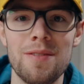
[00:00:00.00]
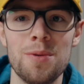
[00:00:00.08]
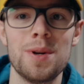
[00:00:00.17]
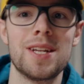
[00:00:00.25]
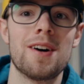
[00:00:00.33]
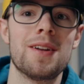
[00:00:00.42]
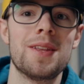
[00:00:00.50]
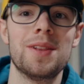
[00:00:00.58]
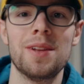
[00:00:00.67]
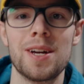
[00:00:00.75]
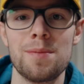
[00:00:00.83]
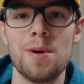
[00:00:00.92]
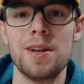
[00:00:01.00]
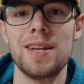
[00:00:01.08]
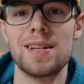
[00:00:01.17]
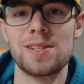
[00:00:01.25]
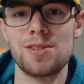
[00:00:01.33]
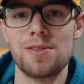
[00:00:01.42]
it if you went down and hit the like button
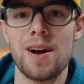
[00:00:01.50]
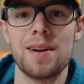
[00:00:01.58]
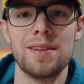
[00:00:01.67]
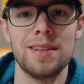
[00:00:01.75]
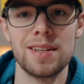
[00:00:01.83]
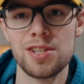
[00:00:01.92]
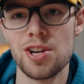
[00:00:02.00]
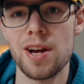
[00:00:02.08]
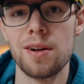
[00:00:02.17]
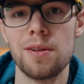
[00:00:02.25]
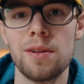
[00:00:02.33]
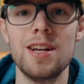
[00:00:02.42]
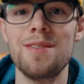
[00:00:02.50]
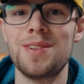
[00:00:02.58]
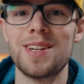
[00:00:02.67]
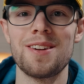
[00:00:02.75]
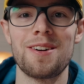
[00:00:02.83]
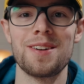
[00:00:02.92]
and subscribe to this channel. And if you
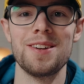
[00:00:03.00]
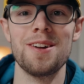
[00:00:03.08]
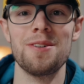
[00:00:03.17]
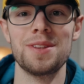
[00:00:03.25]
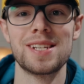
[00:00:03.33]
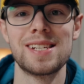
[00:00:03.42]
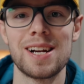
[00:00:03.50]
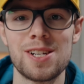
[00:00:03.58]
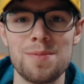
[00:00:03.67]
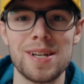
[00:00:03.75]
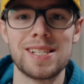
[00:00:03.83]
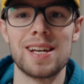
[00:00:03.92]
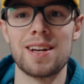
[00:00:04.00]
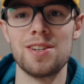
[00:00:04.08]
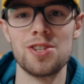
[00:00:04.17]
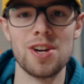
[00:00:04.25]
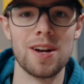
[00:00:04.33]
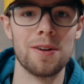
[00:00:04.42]
didn't already know, this is actually my
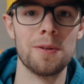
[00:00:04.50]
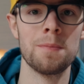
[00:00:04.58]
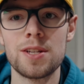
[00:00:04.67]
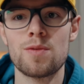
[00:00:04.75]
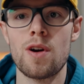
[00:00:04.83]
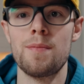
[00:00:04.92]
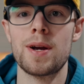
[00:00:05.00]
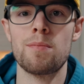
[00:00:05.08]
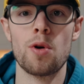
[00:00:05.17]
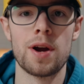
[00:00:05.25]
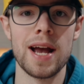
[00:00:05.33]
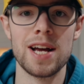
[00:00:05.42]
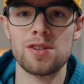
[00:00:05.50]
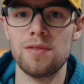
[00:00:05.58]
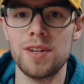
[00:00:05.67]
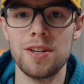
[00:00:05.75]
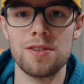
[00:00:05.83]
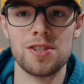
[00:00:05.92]
second channel. This is where I make more casual
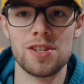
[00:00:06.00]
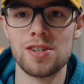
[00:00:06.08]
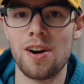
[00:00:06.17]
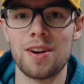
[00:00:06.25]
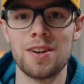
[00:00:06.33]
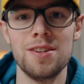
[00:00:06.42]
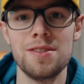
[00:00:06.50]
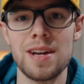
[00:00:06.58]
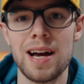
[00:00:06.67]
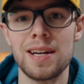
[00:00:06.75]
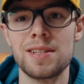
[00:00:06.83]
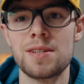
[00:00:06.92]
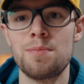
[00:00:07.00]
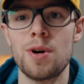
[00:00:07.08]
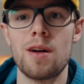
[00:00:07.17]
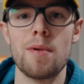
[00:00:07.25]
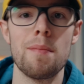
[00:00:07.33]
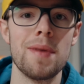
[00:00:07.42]
videos just talking to you guys, but
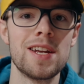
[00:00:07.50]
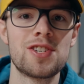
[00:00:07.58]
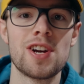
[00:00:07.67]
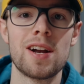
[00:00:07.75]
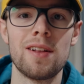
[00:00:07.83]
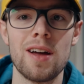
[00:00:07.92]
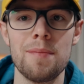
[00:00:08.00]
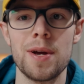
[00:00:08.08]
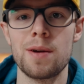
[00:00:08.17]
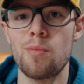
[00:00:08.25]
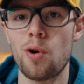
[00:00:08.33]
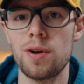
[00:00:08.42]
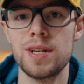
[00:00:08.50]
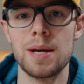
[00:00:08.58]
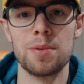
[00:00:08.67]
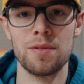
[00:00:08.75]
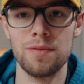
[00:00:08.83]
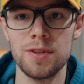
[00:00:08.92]
on my main channel, I make more
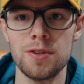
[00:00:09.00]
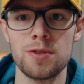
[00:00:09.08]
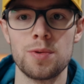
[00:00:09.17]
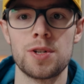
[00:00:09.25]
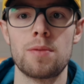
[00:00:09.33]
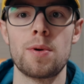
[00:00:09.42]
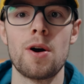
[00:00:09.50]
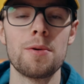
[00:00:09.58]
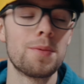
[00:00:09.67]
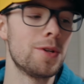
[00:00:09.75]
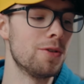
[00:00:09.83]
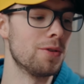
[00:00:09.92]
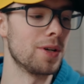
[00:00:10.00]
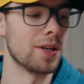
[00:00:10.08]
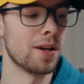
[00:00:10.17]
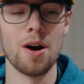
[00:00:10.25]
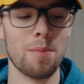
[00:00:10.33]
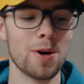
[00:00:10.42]
in-depth reviews, which I'll probably be
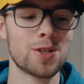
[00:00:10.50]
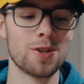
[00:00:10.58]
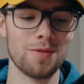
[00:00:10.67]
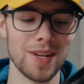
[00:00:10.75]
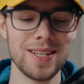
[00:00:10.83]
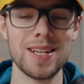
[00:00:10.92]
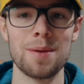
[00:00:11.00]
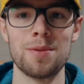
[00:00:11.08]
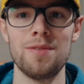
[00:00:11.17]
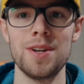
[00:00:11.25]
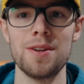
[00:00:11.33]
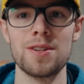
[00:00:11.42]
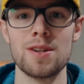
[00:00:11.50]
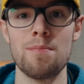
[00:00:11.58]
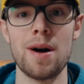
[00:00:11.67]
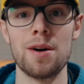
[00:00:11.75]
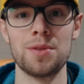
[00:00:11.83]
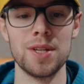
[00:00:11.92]
doing a bunch of in-depth videos
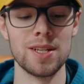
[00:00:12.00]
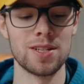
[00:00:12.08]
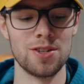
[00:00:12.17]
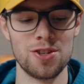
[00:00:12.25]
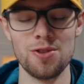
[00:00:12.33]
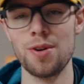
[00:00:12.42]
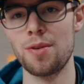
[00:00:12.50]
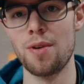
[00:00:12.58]
about this and shooting